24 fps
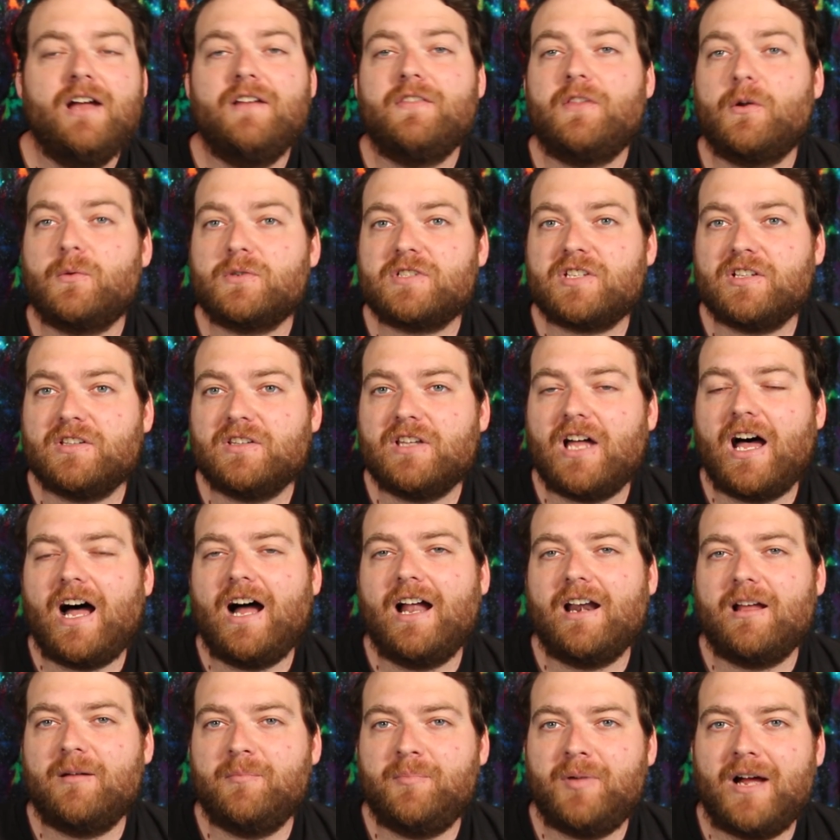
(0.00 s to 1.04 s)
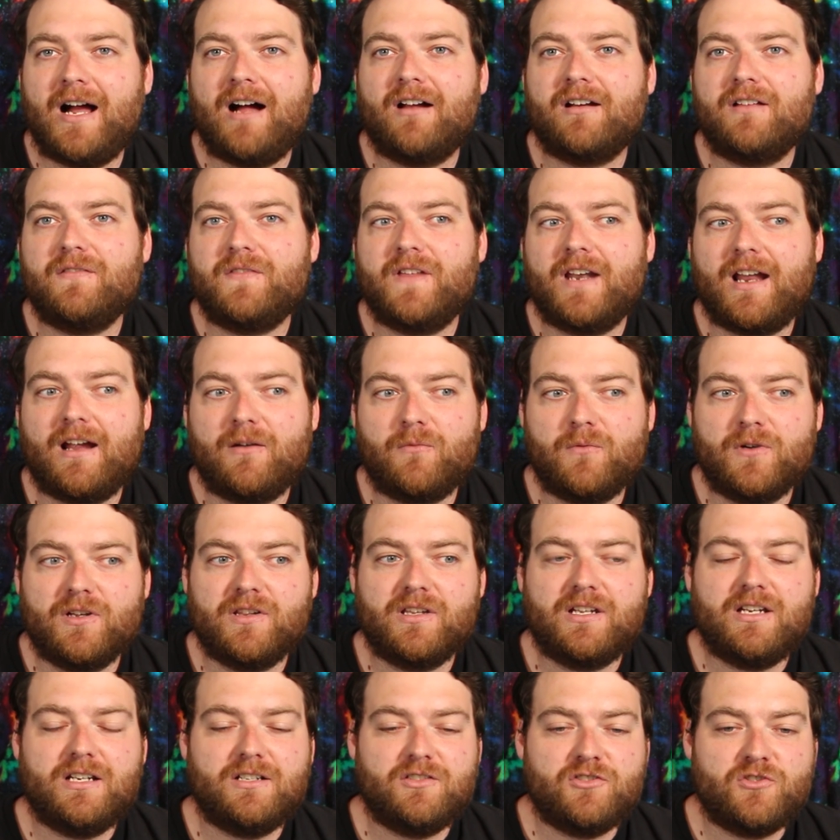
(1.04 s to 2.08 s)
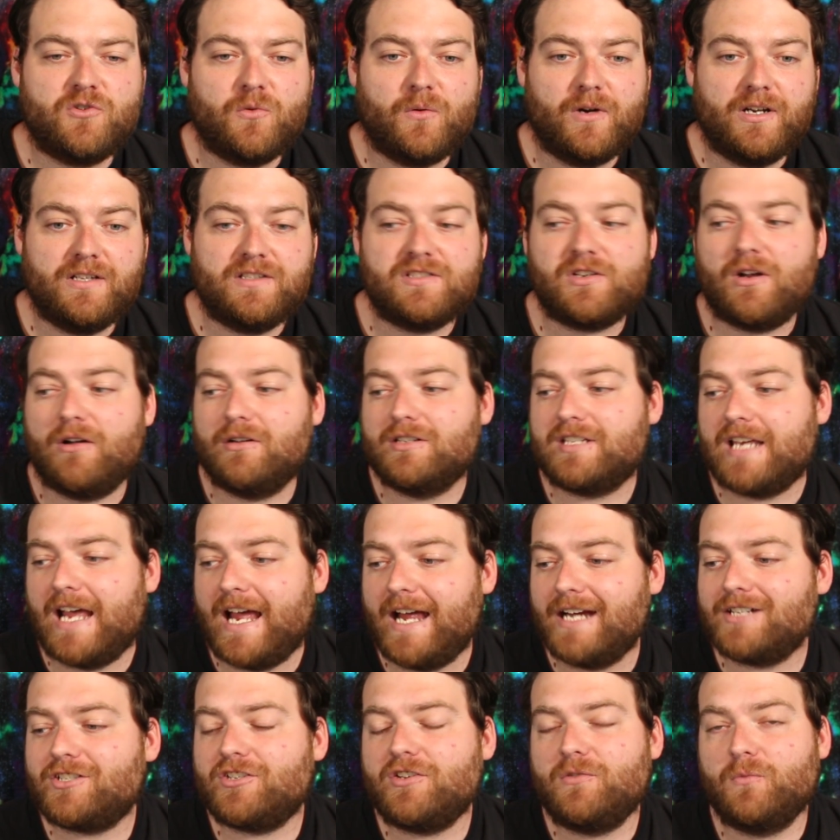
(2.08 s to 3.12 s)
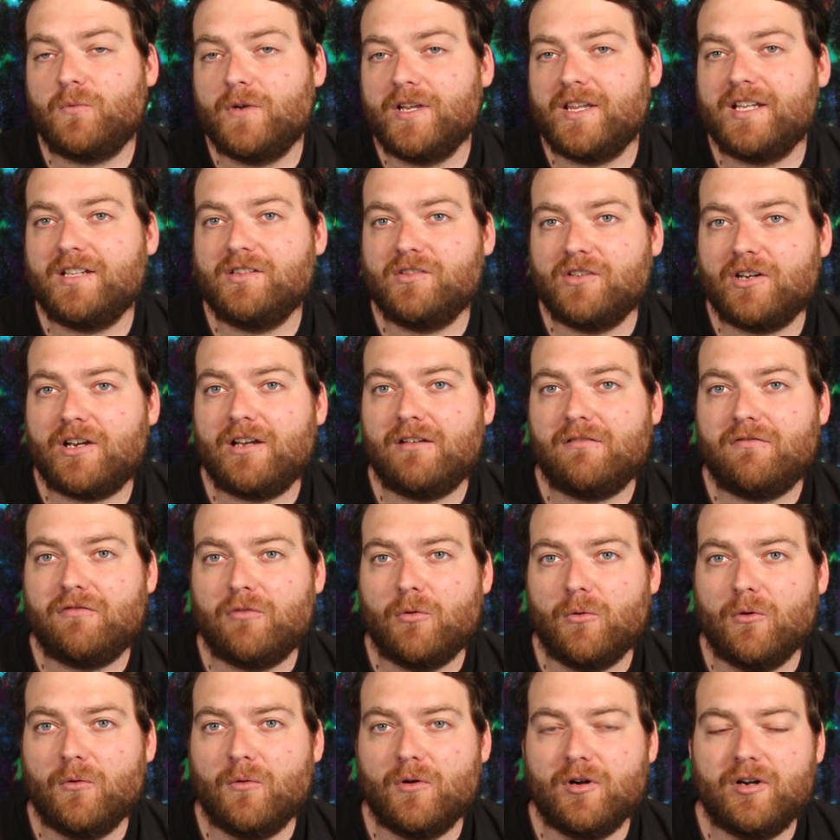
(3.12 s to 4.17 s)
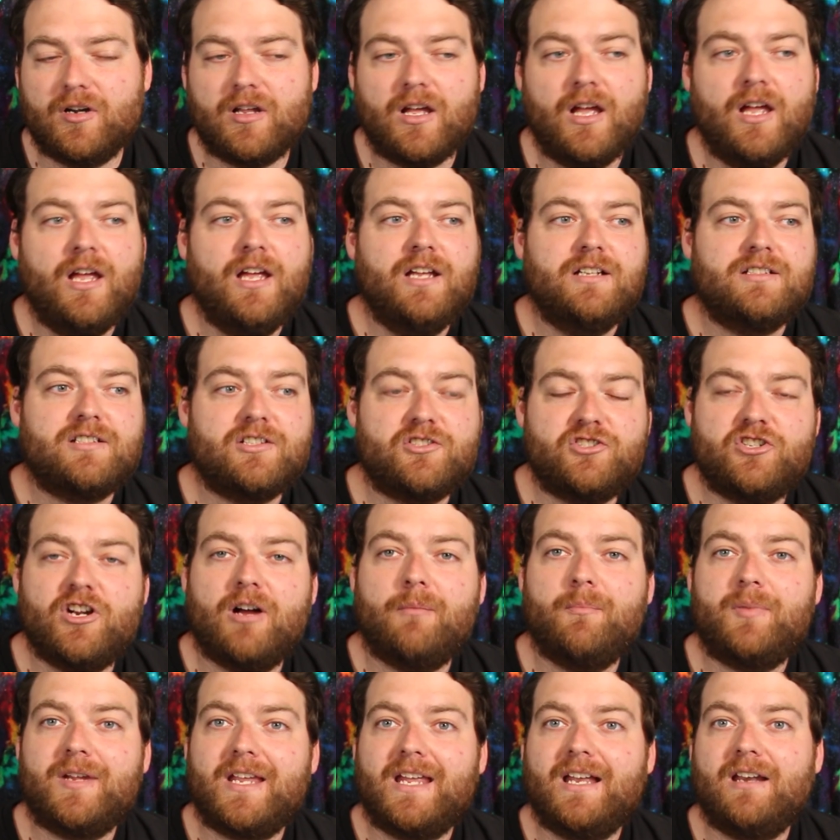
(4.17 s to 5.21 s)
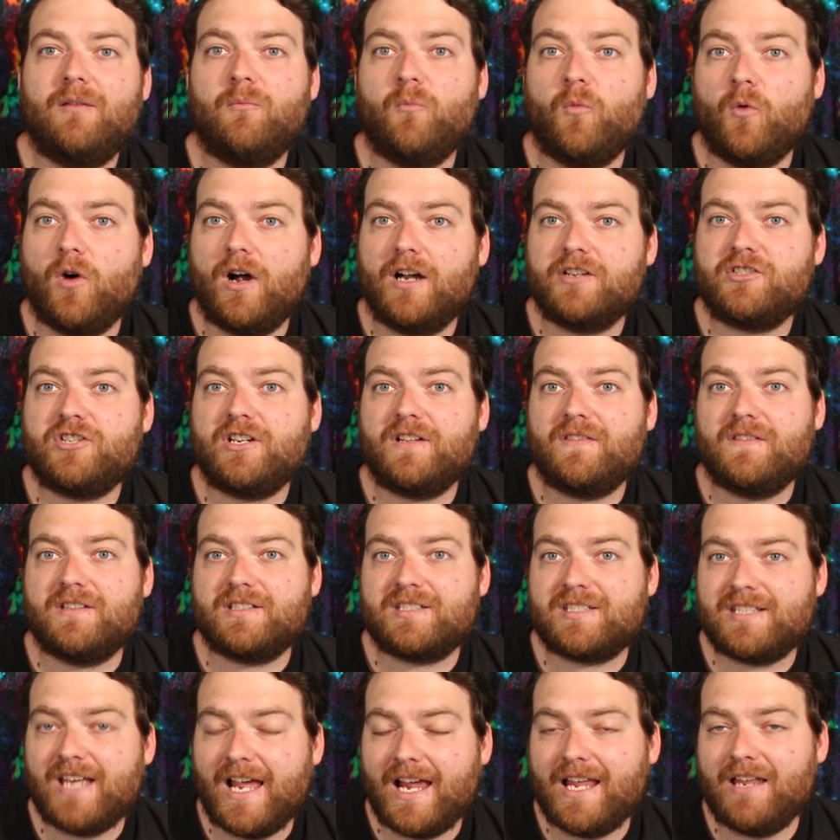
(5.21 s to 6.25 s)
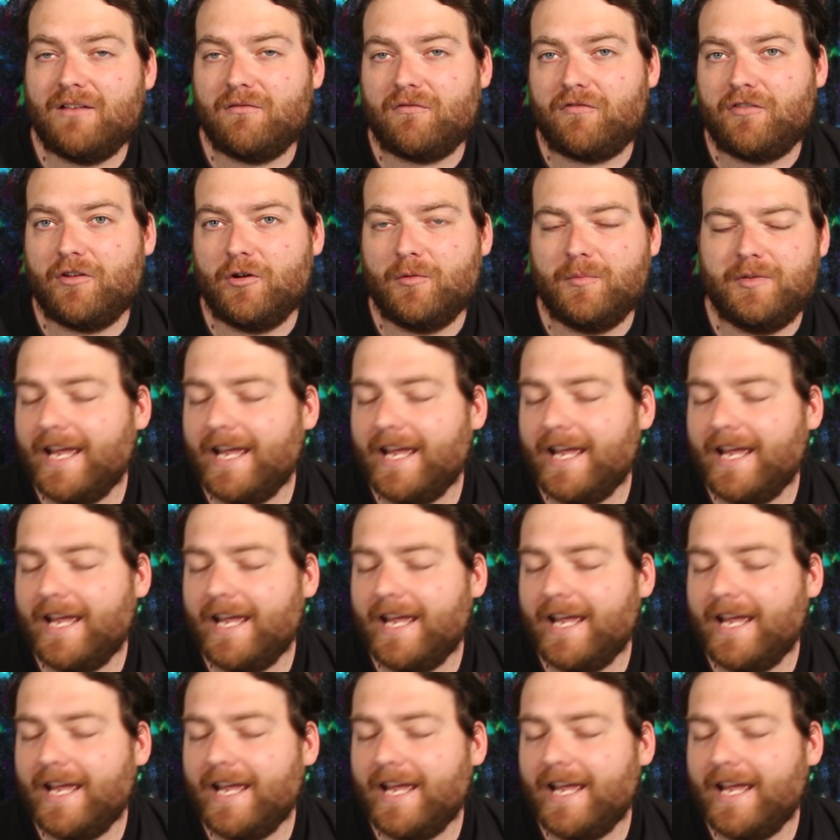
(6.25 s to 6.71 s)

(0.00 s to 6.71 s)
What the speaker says: There was a lot about it that I really enjoyed. So I was actually really looking forward to jumping in and watching the second film.